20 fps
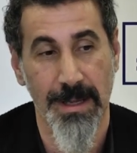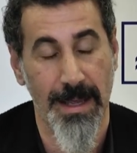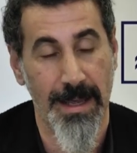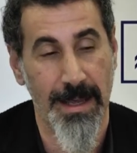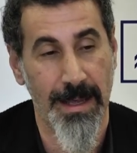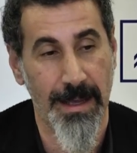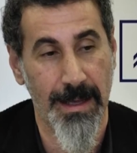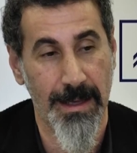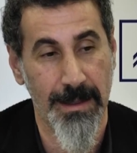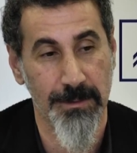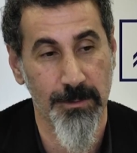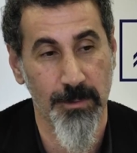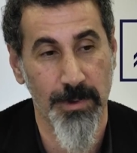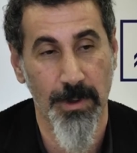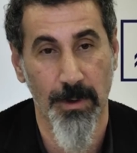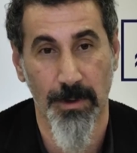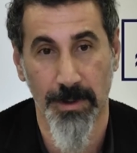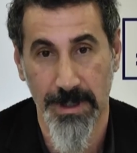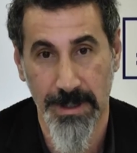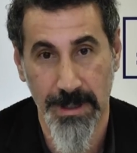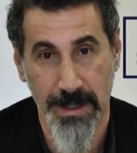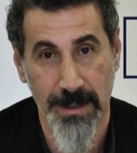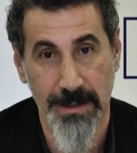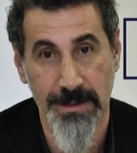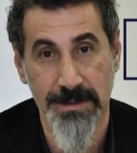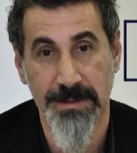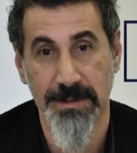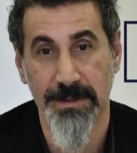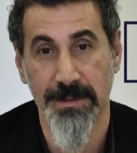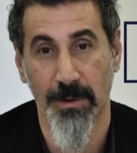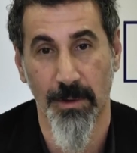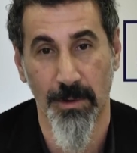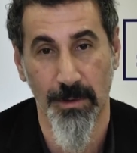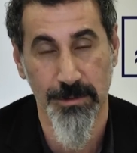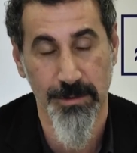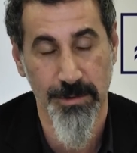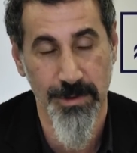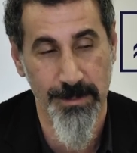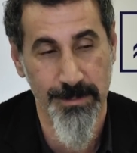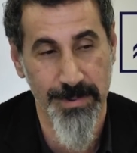and we organized the whole
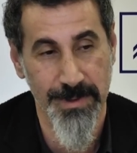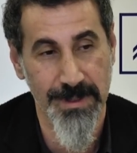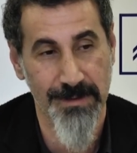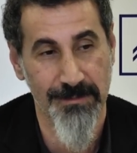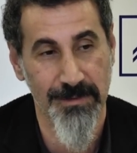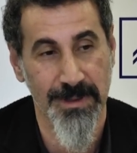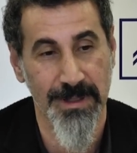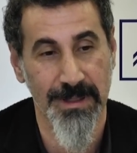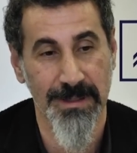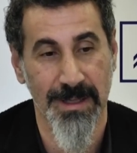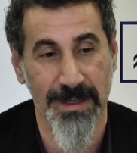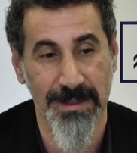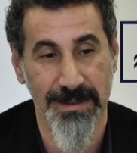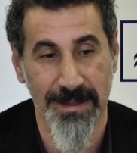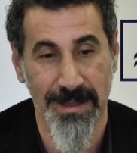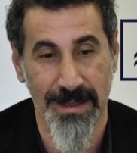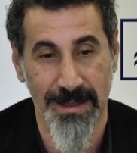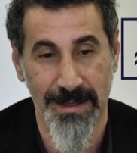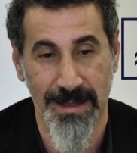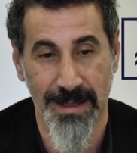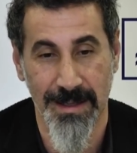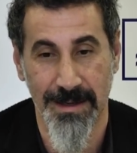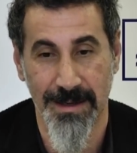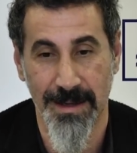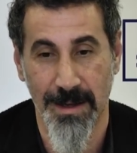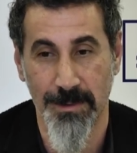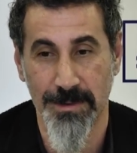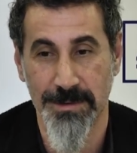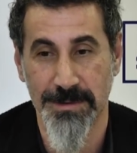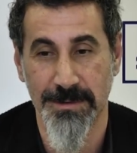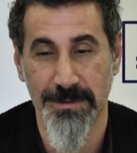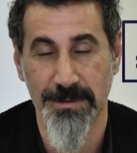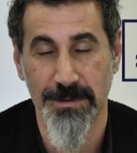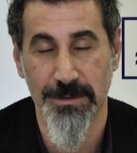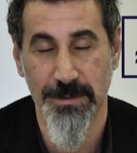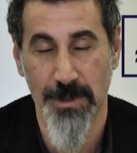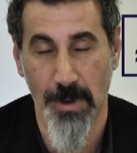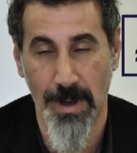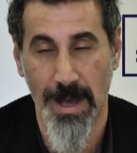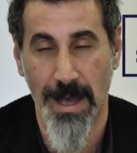trip and everything like that. And I was
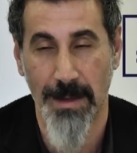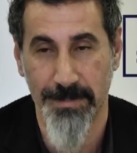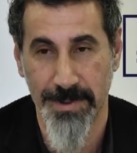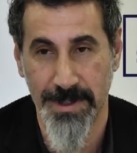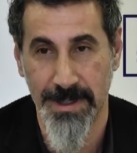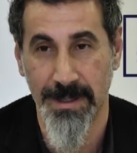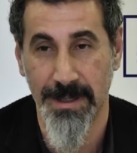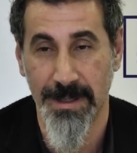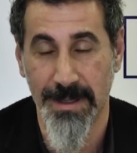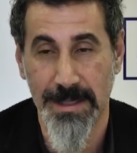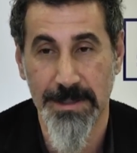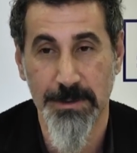so happy.